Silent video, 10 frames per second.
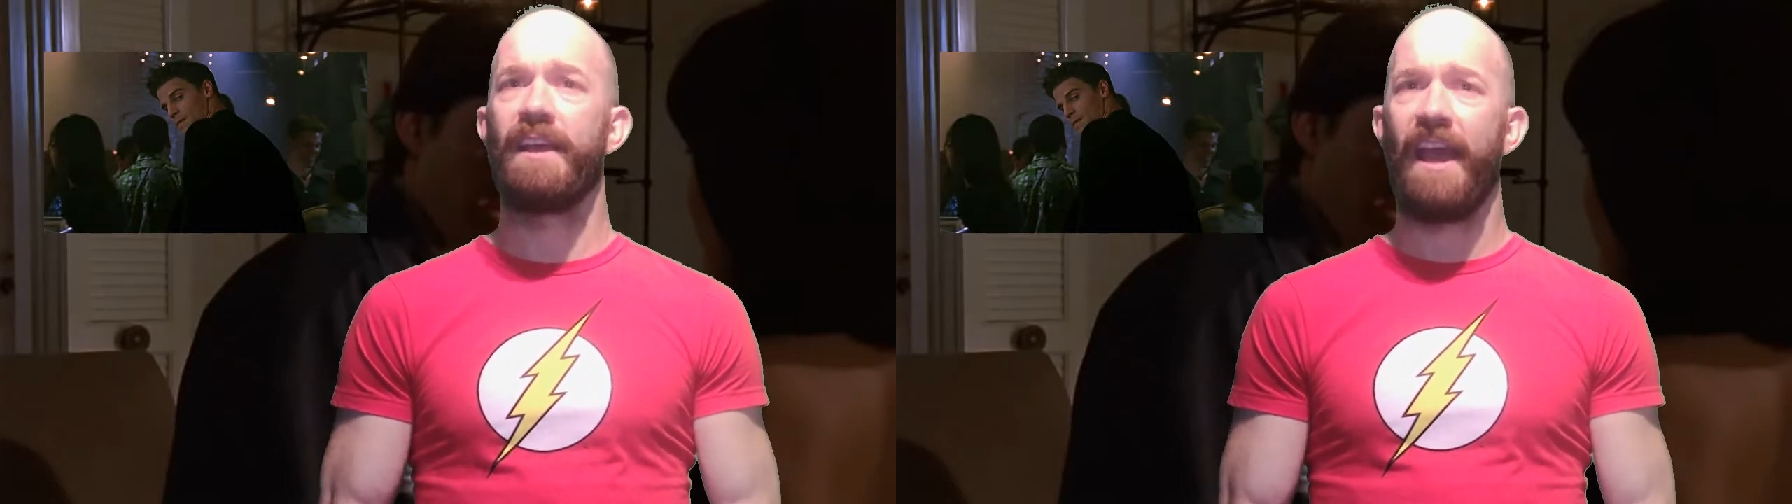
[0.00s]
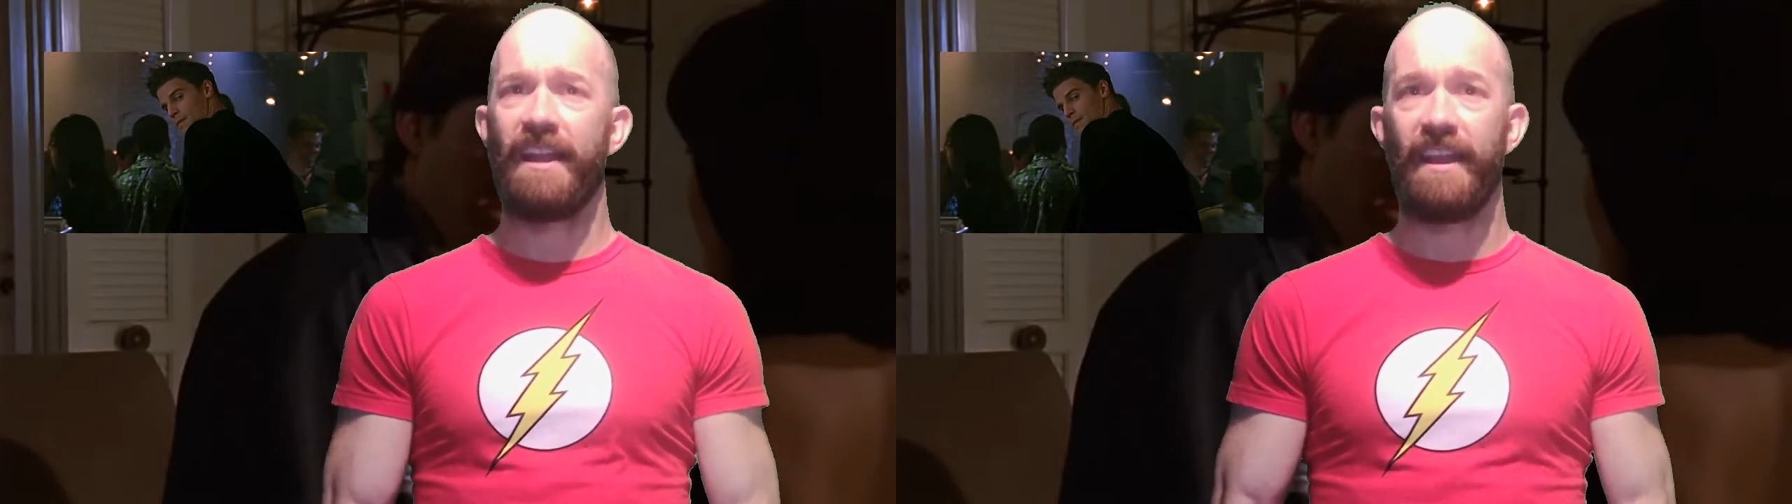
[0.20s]

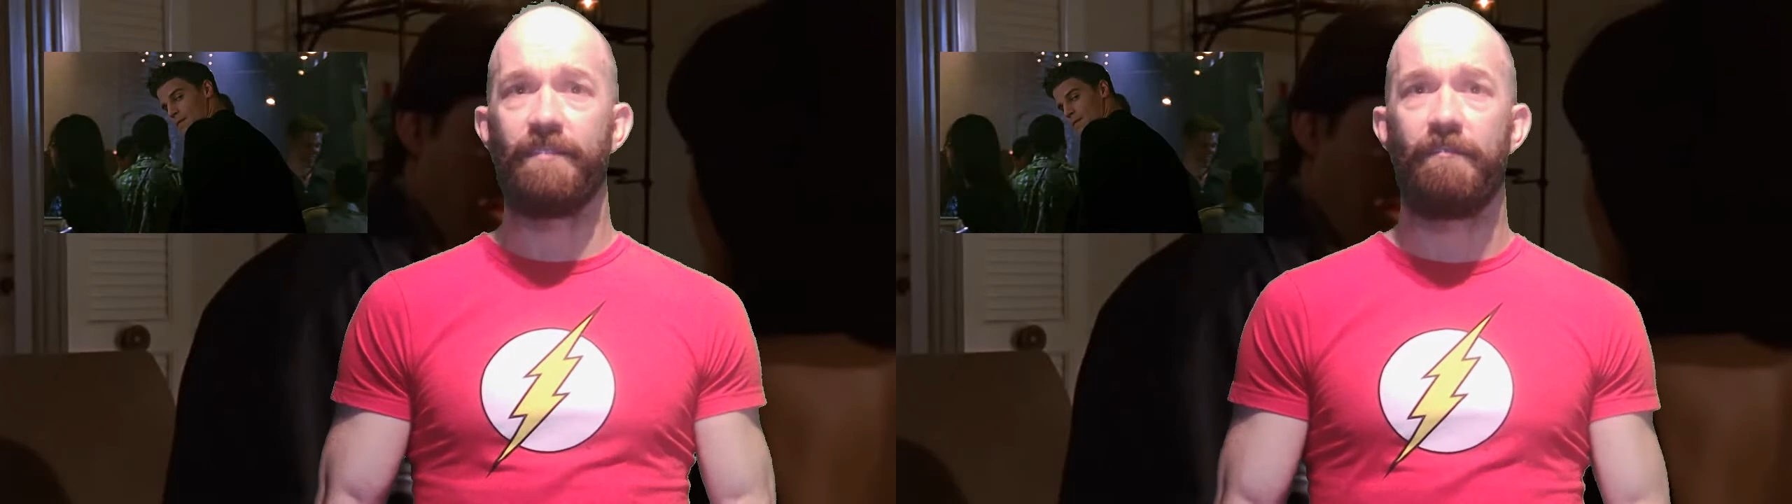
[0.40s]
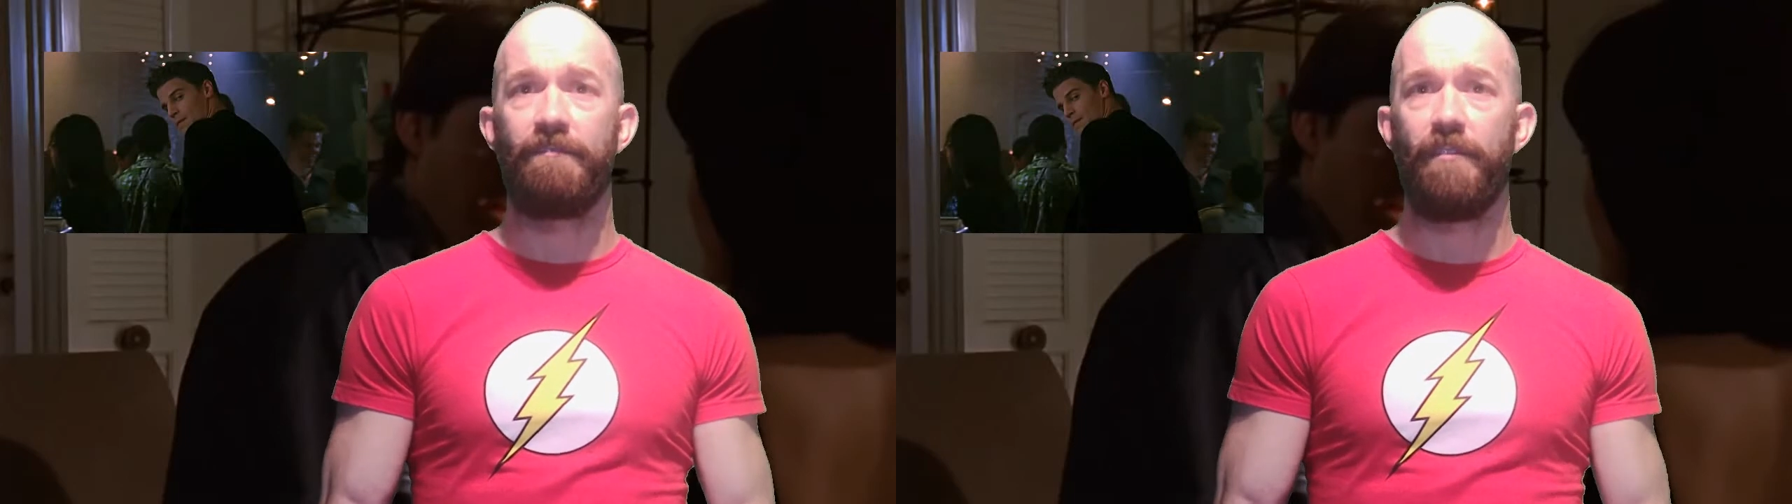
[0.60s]
and
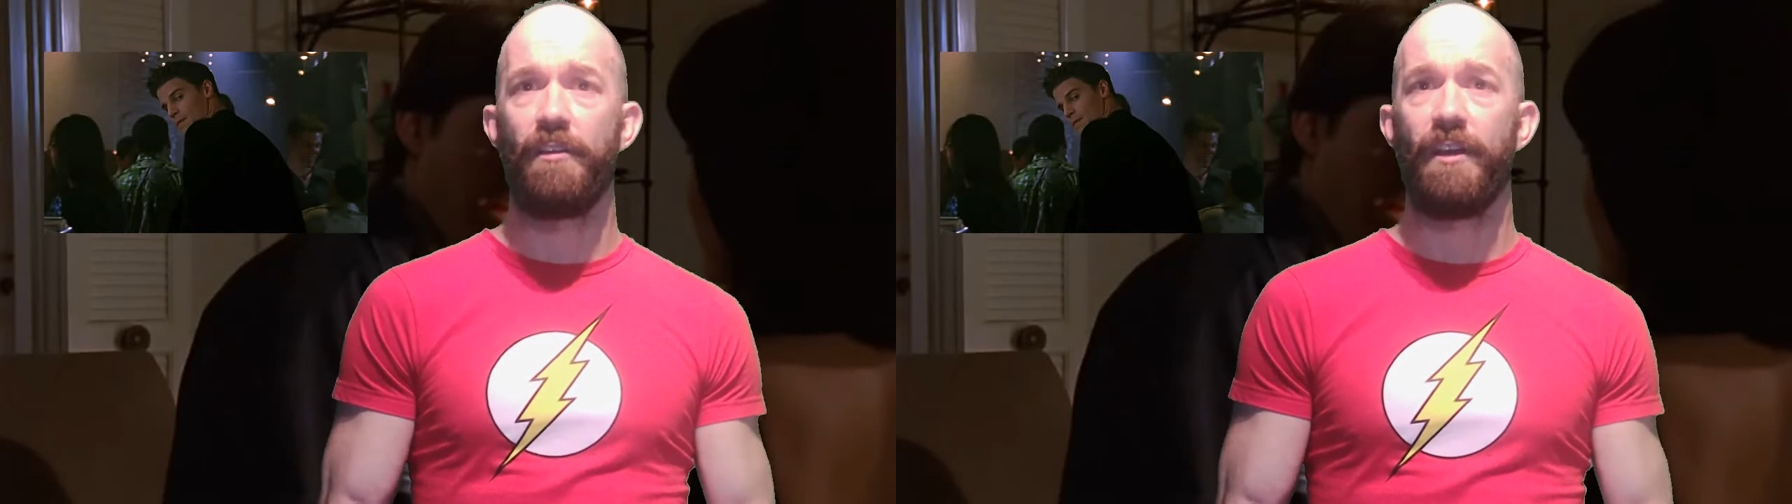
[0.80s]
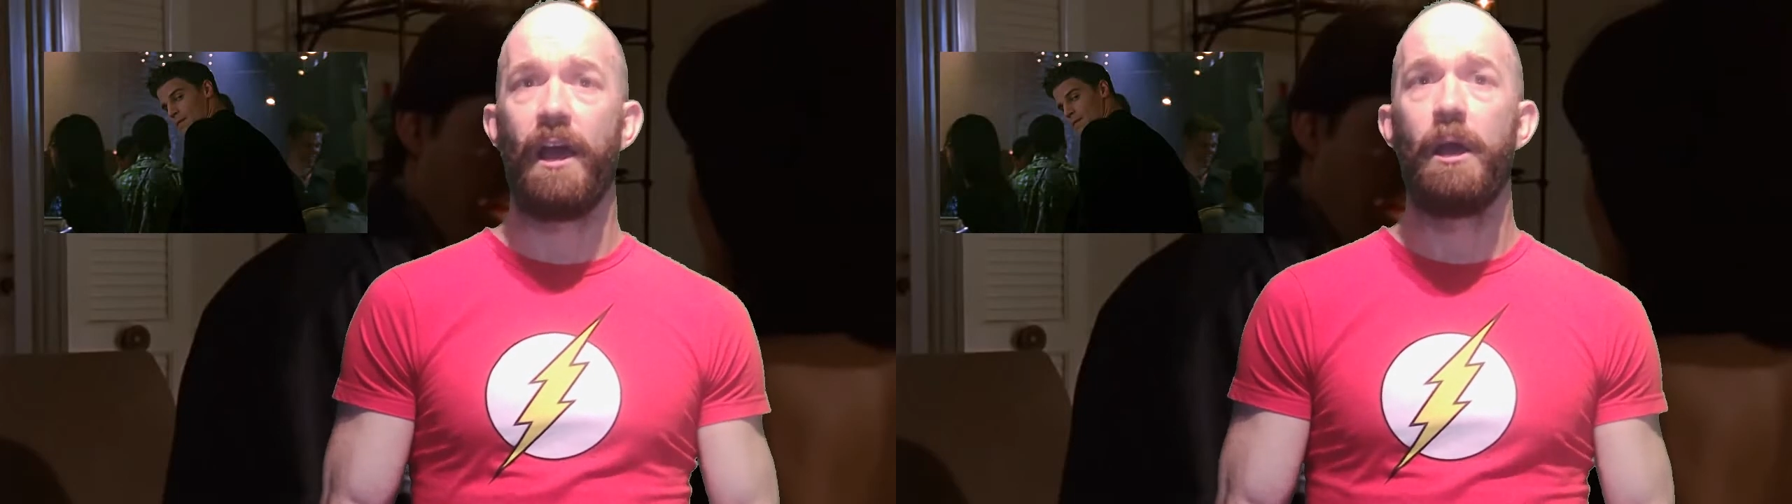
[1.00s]
even
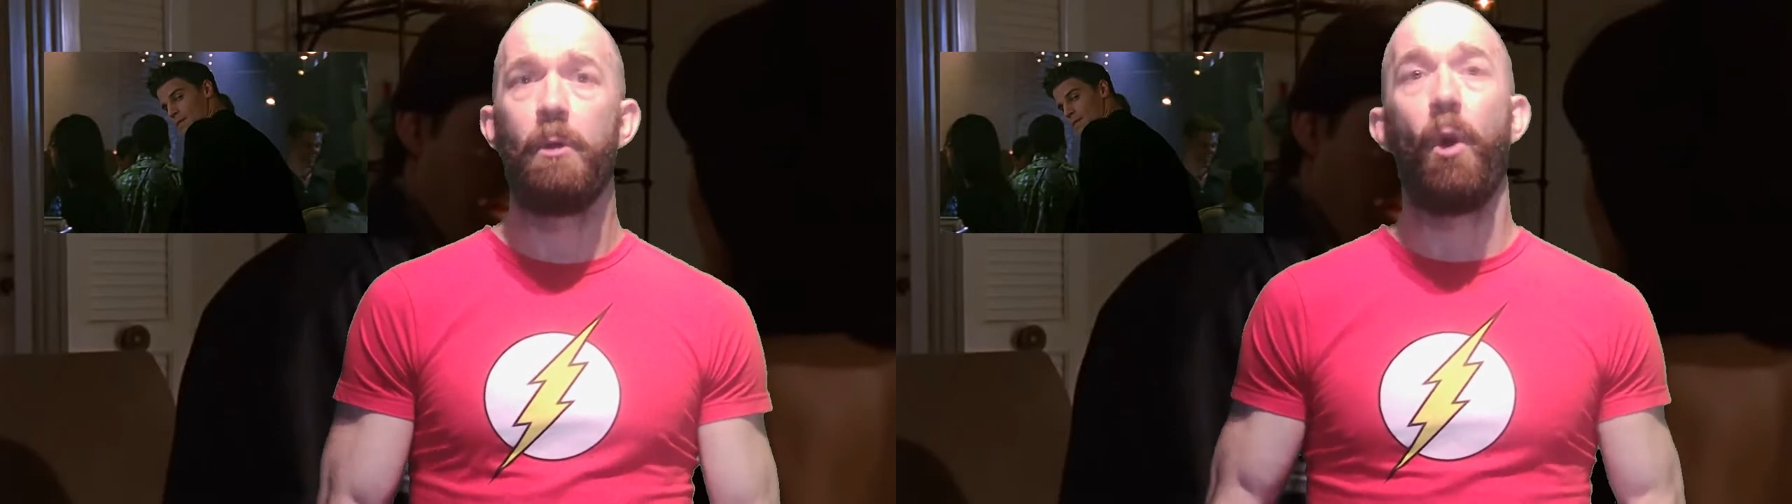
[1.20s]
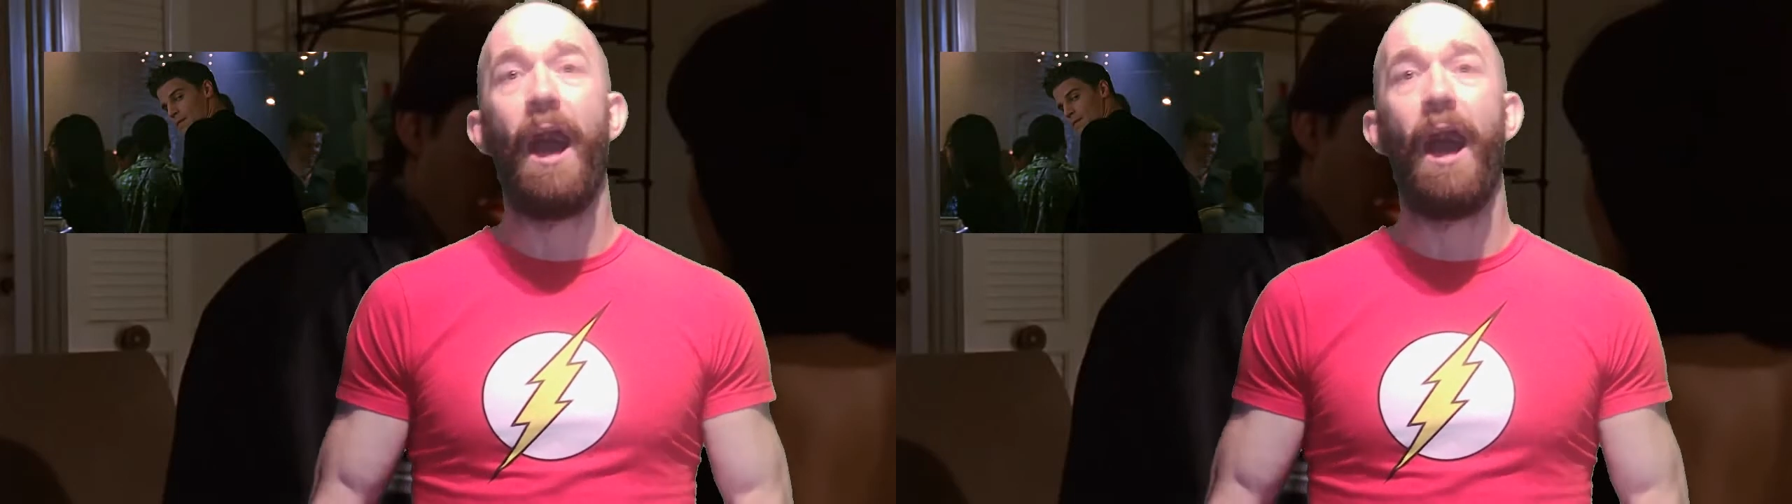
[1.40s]
further what